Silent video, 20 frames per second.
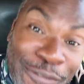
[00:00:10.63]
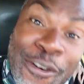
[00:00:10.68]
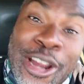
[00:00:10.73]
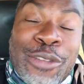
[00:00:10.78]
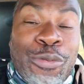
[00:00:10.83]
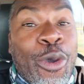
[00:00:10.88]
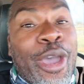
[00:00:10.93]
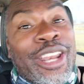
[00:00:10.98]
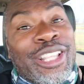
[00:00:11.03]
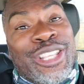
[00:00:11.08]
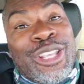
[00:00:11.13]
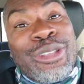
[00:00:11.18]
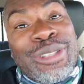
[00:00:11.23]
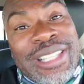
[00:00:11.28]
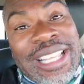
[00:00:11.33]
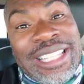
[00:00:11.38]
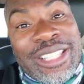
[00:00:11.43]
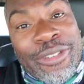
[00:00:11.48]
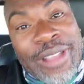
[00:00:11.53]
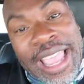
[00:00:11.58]
is Freshwater
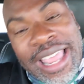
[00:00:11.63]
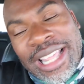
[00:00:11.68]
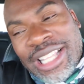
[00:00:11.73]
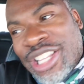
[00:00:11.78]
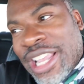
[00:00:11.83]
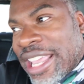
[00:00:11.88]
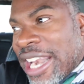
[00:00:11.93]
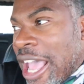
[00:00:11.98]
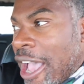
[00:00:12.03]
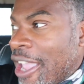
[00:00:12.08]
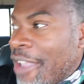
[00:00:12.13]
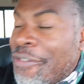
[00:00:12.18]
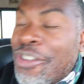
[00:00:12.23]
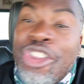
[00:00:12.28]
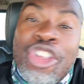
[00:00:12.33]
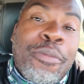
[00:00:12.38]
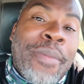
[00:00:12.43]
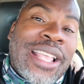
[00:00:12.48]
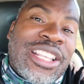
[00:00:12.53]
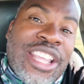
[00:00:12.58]
Tuesdays? Okay, look, check it out. If
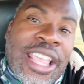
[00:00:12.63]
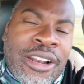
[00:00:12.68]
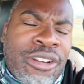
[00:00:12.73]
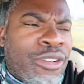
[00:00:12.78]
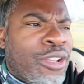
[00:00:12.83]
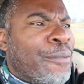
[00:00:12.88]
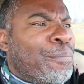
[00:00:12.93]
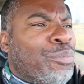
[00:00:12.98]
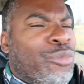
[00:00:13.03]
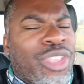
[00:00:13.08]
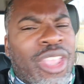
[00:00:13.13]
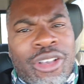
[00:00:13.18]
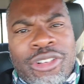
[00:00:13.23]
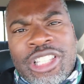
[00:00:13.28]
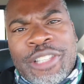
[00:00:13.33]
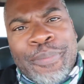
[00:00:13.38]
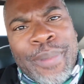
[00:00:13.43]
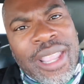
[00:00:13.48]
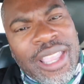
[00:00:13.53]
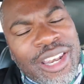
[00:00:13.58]
you're new to my channel, yo,
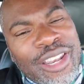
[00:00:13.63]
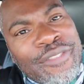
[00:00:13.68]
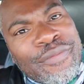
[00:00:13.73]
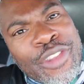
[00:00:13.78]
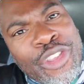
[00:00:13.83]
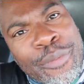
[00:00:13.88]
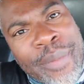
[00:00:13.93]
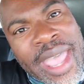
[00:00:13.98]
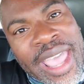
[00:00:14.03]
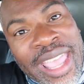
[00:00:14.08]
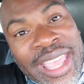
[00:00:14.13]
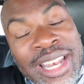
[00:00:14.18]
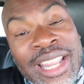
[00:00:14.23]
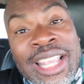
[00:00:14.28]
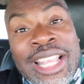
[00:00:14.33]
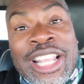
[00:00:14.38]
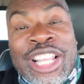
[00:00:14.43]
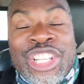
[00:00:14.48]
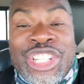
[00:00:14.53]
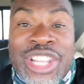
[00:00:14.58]
speaking of new, man,
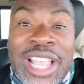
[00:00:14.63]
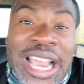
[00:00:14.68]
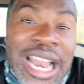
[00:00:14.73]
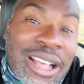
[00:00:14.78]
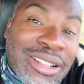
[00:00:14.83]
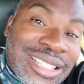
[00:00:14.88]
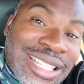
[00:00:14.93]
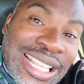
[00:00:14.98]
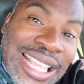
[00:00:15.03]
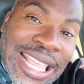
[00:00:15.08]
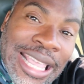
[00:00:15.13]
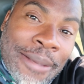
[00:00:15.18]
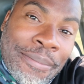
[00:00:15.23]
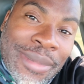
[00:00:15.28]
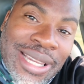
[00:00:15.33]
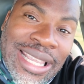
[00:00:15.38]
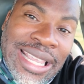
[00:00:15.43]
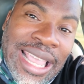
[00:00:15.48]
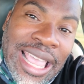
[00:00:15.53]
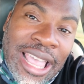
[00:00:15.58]
shout out to
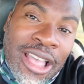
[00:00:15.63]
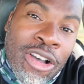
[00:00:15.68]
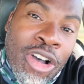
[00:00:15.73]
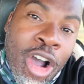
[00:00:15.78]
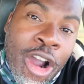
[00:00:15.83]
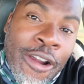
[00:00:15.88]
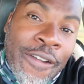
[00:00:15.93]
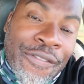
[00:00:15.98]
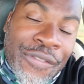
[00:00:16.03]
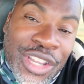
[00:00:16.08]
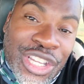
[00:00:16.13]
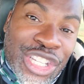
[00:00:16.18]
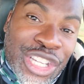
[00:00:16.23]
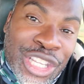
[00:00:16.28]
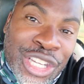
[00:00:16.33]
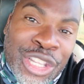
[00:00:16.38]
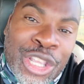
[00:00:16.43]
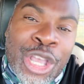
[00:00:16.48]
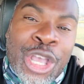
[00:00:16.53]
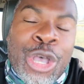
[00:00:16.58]
MDLR
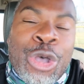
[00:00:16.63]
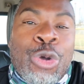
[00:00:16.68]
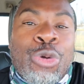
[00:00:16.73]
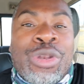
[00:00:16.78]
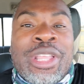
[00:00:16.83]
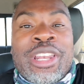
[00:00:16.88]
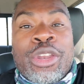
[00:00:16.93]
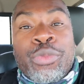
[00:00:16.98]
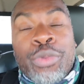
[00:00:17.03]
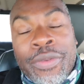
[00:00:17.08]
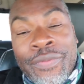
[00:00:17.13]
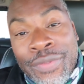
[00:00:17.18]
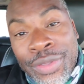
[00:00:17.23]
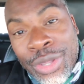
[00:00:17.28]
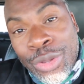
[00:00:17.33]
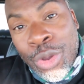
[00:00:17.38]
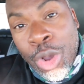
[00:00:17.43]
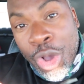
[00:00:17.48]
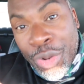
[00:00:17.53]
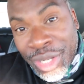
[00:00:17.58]
Fishing, who did a
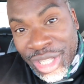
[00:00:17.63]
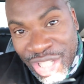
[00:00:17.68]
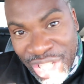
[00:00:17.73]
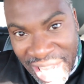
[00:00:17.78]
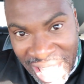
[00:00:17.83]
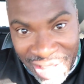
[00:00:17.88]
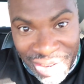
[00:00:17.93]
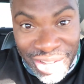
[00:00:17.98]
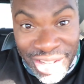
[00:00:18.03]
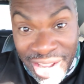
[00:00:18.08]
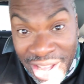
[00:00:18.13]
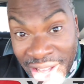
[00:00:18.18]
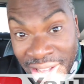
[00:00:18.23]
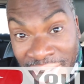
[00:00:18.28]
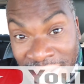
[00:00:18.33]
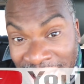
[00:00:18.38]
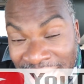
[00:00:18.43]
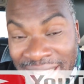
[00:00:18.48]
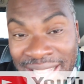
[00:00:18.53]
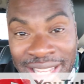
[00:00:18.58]
review on the channel,
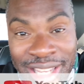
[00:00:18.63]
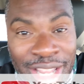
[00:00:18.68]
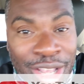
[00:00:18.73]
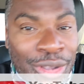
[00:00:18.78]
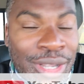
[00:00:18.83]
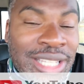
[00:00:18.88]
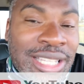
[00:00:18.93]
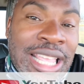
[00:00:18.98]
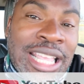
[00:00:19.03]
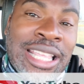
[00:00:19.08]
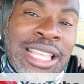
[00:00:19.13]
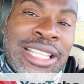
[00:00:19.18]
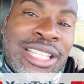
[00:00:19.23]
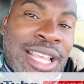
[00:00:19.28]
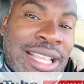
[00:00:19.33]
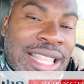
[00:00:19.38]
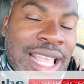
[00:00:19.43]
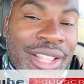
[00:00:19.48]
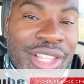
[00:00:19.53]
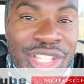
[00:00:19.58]
y'all. Yo, he said he
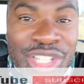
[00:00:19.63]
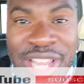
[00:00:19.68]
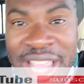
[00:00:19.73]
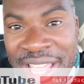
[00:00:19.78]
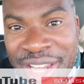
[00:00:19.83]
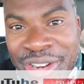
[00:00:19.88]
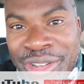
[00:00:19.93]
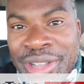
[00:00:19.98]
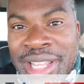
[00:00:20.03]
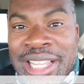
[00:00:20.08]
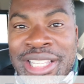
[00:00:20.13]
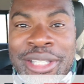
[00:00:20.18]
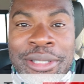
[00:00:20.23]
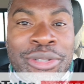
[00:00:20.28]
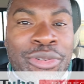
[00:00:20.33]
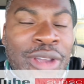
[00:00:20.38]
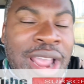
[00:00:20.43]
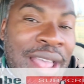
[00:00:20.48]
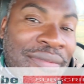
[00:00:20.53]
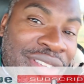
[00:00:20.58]
checked out the channel, he
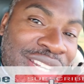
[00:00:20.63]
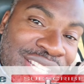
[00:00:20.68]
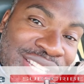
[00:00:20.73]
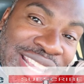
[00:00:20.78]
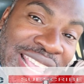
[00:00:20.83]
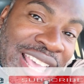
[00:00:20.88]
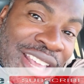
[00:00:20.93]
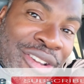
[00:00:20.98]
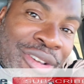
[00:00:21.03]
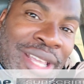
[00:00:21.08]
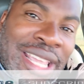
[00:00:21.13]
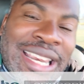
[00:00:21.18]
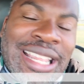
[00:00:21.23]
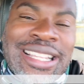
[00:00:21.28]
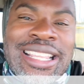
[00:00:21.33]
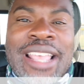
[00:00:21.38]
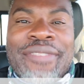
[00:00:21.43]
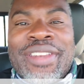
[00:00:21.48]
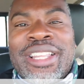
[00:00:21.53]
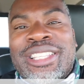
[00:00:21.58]
subscribed to the channel, and
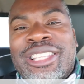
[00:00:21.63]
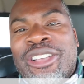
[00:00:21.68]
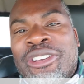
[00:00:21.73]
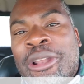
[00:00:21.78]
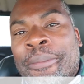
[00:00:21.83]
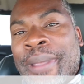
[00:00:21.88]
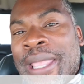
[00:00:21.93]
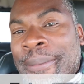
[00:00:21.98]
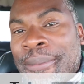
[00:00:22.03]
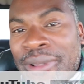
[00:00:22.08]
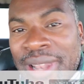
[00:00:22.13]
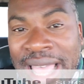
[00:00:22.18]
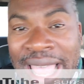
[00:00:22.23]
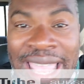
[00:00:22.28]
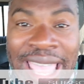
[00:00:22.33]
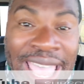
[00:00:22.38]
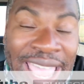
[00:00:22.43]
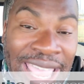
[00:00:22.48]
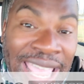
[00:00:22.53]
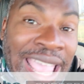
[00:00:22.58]
he definitely told the people,
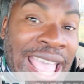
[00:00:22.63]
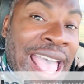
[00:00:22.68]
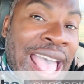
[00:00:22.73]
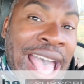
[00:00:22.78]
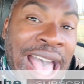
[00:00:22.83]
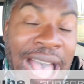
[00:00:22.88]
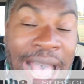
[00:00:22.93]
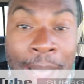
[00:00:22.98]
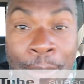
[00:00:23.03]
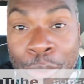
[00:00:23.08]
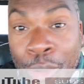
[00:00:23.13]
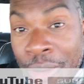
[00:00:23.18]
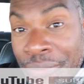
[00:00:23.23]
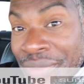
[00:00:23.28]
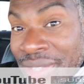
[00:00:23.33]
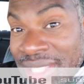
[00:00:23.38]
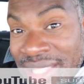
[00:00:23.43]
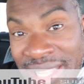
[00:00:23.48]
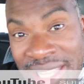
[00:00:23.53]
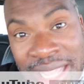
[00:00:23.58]
like, hey, I'm
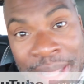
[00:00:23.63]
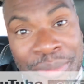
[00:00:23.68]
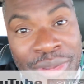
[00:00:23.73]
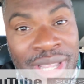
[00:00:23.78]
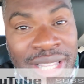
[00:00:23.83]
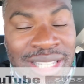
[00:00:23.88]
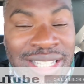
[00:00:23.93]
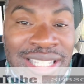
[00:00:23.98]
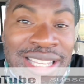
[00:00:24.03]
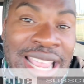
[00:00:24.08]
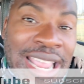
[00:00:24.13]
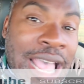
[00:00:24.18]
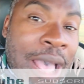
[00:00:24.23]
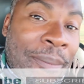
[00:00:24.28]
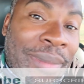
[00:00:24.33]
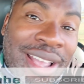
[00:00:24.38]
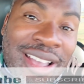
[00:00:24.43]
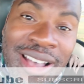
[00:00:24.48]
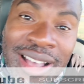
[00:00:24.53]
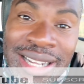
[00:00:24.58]
worth the sub, you can check
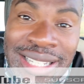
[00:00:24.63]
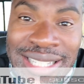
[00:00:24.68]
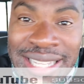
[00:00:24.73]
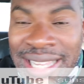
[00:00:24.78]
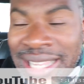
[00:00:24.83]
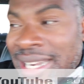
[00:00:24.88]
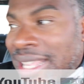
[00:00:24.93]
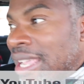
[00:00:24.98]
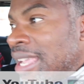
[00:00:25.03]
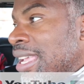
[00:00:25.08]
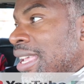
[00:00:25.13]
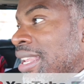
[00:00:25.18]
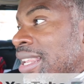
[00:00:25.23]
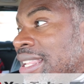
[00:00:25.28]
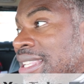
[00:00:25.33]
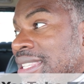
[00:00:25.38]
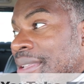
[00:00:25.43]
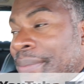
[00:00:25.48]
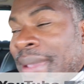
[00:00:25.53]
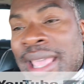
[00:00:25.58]
out my content.
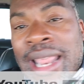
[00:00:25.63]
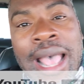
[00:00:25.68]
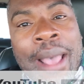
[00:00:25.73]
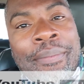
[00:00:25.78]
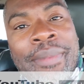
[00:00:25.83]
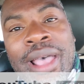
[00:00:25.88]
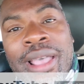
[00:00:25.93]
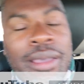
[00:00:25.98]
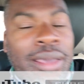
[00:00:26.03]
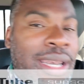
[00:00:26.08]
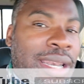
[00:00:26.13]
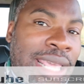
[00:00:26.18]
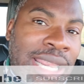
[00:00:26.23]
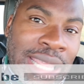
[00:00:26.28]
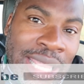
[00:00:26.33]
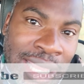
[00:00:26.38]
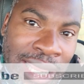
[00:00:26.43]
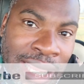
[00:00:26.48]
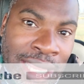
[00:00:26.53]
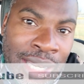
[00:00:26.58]
Listen, man, I'm not gonna
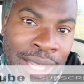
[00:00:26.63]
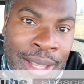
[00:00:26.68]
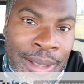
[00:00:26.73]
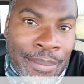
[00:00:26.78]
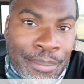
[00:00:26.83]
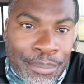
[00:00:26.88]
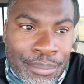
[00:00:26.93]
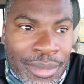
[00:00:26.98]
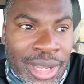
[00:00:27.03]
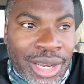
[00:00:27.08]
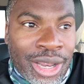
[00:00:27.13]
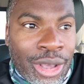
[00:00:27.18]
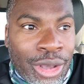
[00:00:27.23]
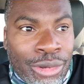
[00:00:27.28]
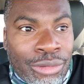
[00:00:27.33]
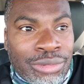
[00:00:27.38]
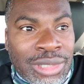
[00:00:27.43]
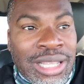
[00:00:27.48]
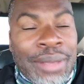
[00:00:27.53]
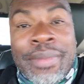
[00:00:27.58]
let it get, you
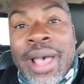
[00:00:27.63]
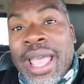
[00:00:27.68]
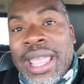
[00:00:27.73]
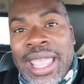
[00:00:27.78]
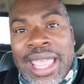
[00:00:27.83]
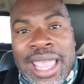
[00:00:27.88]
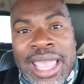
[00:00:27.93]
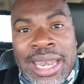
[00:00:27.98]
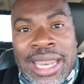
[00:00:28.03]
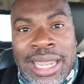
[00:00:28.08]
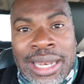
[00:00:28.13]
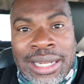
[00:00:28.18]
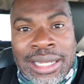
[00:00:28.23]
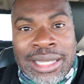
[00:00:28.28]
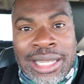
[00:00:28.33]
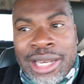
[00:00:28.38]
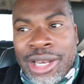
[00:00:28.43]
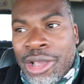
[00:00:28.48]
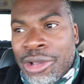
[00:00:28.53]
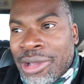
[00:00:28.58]
know, to my head
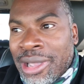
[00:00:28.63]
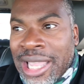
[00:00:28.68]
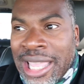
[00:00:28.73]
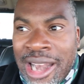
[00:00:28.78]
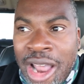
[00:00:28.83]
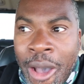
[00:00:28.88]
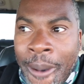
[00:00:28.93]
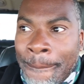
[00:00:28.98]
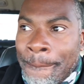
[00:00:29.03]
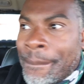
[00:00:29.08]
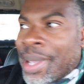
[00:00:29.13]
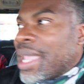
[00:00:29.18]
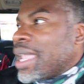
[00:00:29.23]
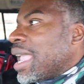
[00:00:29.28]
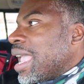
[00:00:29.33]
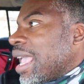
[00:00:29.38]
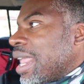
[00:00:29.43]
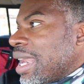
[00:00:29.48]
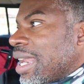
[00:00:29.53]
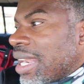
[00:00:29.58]
and, you know, get all
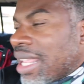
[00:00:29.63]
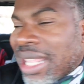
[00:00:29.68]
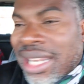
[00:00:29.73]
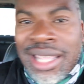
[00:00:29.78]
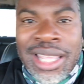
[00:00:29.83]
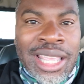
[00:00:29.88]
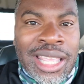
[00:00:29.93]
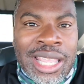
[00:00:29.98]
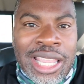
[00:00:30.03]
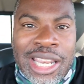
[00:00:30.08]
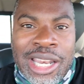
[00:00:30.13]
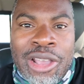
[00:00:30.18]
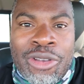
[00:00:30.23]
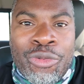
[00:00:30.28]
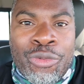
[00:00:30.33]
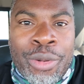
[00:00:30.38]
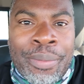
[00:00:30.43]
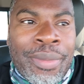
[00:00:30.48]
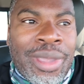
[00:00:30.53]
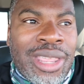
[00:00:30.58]
big-headed and, you
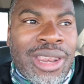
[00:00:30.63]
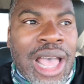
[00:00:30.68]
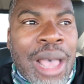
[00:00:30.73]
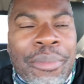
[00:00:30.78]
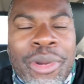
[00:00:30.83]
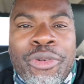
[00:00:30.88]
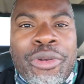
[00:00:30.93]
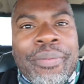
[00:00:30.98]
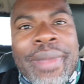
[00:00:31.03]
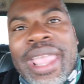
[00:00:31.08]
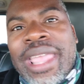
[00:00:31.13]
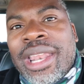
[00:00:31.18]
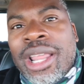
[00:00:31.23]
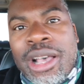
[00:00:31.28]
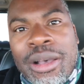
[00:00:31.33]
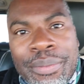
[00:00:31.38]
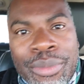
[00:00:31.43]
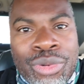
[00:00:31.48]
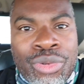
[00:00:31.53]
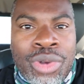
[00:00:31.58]
know, I'm gonna remain
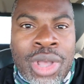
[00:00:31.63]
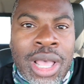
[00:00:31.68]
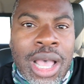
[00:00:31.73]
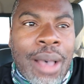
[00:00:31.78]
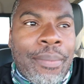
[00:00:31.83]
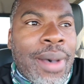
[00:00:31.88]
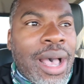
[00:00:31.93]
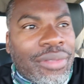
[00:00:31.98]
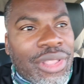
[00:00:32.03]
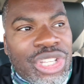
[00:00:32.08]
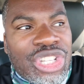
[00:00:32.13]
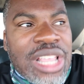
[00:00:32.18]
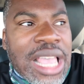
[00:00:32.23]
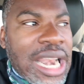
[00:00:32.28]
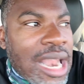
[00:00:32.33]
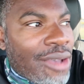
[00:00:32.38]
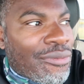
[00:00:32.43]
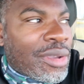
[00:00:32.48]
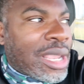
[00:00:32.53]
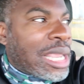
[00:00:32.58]
humble about the
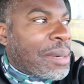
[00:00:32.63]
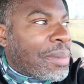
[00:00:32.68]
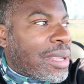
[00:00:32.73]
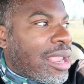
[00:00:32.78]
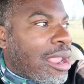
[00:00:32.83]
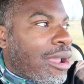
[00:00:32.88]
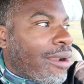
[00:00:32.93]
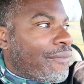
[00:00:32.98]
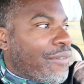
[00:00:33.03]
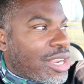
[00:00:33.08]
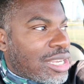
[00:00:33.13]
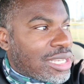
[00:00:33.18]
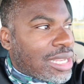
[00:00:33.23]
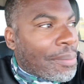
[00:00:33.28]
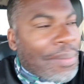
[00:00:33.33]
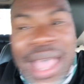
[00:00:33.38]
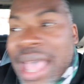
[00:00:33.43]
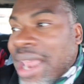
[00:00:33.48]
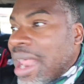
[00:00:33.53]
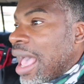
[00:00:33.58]
shout out for MDLR
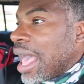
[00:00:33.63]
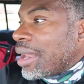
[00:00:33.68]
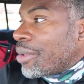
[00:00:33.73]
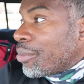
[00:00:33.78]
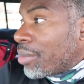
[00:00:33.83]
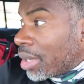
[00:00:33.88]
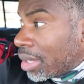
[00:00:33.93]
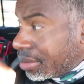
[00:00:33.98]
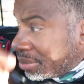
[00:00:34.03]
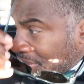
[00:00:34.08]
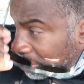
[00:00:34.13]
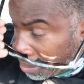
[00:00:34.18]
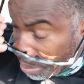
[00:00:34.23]
Fishing. I'm not Hollywood.